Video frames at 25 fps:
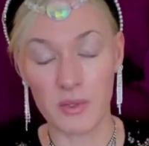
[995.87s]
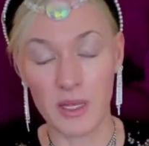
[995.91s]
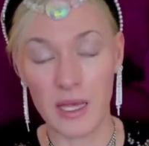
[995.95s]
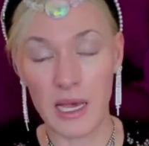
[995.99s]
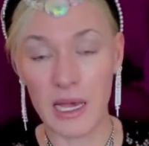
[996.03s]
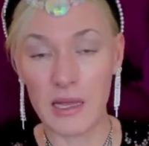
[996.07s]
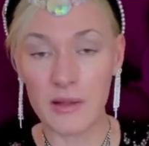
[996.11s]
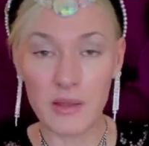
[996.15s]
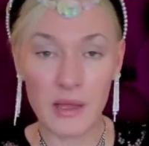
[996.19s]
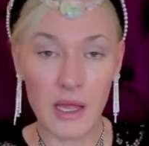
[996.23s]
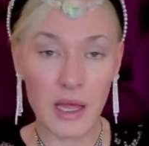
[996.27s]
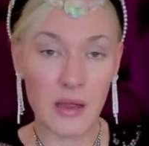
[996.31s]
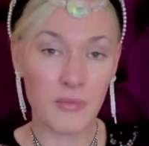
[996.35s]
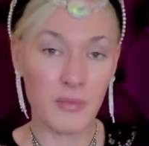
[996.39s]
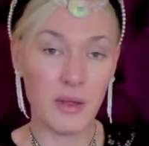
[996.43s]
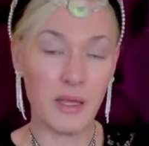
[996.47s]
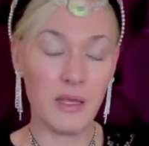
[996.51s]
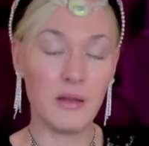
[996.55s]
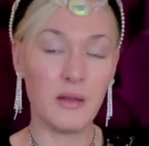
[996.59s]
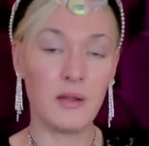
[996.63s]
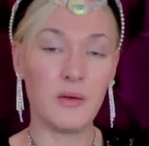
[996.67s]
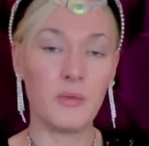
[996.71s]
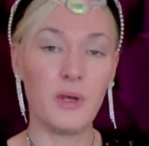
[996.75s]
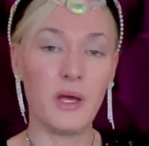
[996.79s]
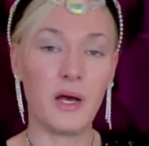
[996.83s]
Can that
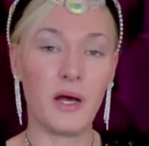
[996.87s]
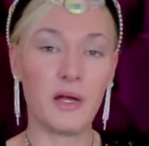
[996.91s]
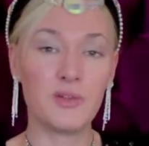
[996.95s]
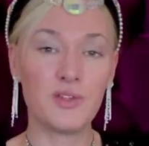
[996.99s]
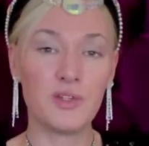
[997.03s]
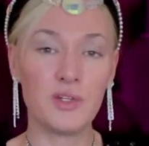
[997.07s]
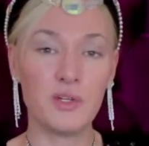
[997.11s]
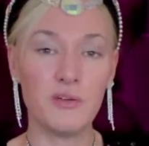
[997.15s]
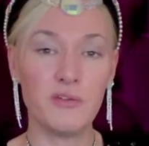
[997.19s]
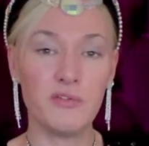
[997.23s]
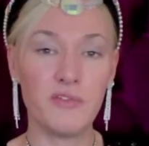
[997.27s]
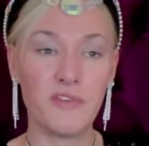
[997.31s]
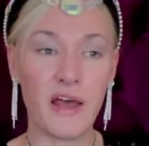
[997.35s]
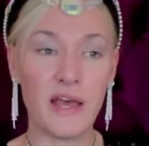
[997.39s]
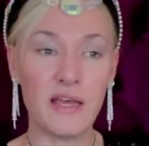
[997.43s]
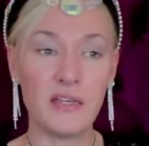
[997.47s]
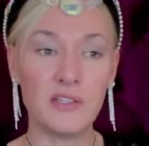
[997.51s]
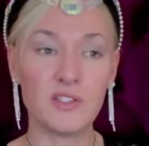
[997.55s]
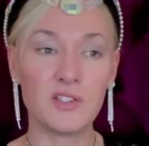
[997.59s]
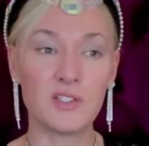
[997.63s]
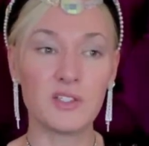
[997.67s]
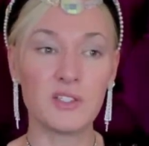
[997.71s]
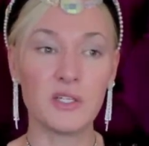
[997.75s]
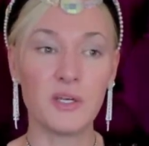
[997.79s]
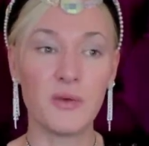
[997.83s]
mean that we are two
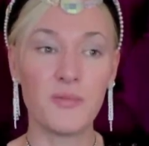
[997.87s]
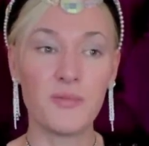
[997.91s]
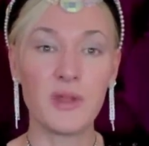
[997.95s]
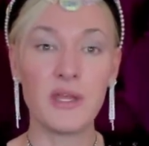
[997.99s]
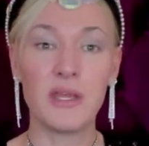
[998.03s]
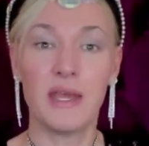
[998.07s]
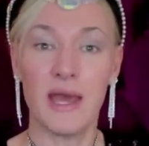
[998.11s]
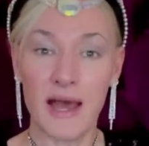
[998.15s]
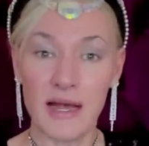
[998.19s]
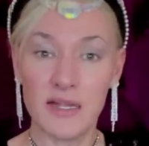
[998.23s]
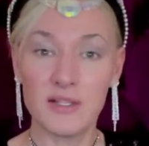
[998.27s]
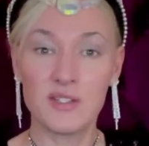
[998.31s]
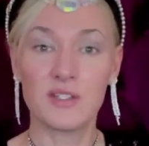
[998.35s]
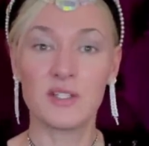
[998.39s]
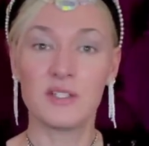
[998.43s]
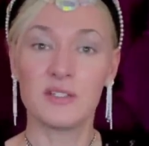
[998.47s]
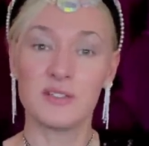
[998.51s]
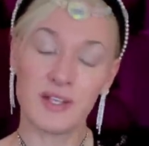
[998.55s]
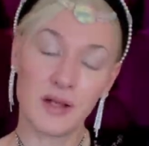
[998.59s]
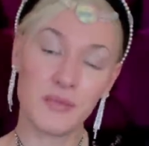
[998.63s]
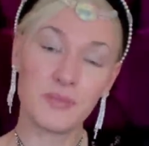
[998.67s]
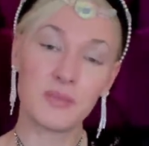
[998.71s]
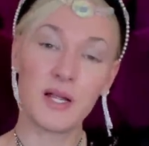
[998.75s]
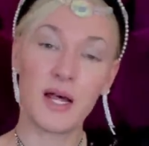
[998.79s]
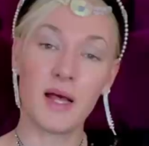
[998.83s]
faced? Yes,
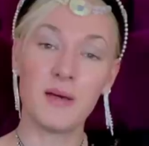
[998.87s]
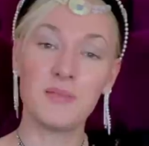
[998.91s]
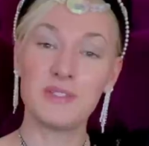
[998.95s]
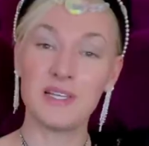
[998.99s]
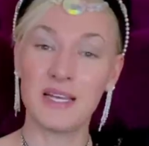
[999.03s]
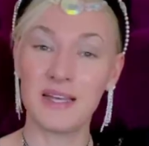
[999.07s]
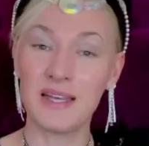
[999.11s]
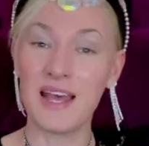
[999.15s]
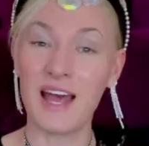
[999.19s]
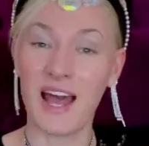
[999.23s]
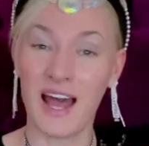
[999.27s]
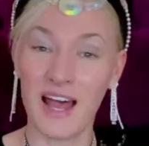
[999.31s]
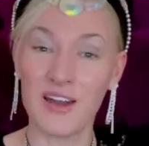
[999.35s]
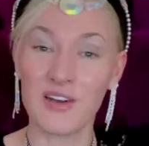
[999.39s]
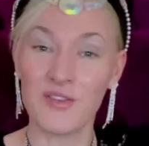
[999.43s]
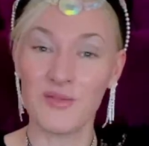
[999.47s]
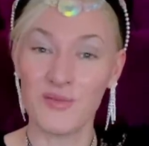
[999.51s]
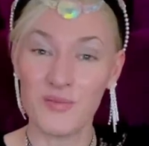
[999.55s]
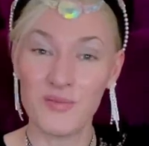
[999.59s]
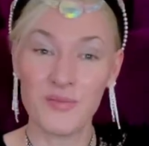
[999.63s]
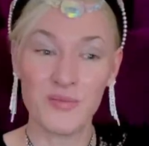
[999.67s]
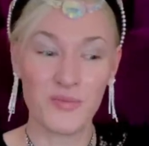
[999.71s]
sometimes it can.